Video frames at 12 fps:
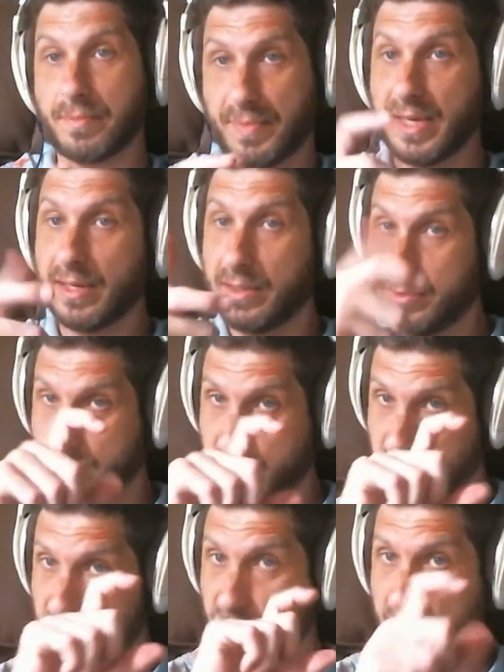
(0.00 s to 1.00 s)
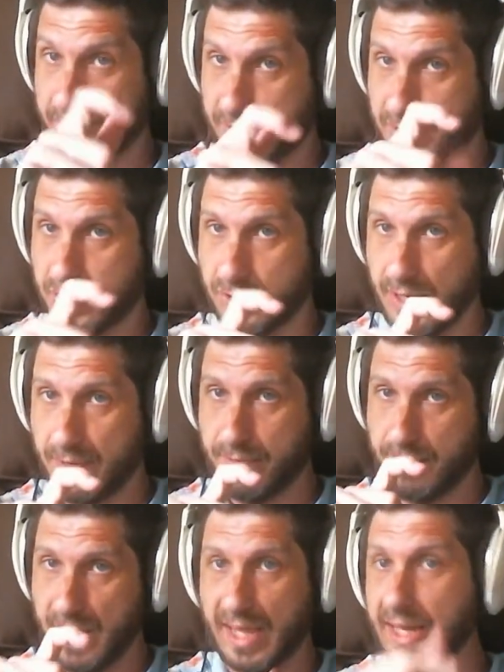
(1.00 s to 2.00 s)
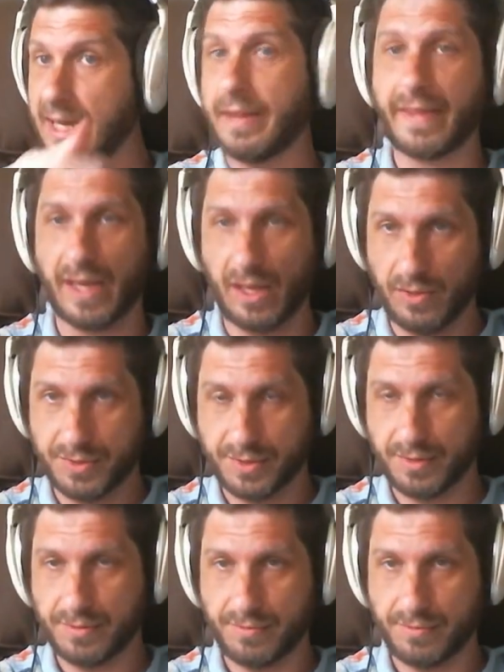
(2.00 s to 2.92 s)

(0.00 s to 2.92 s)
a big shift to try to make it anything else.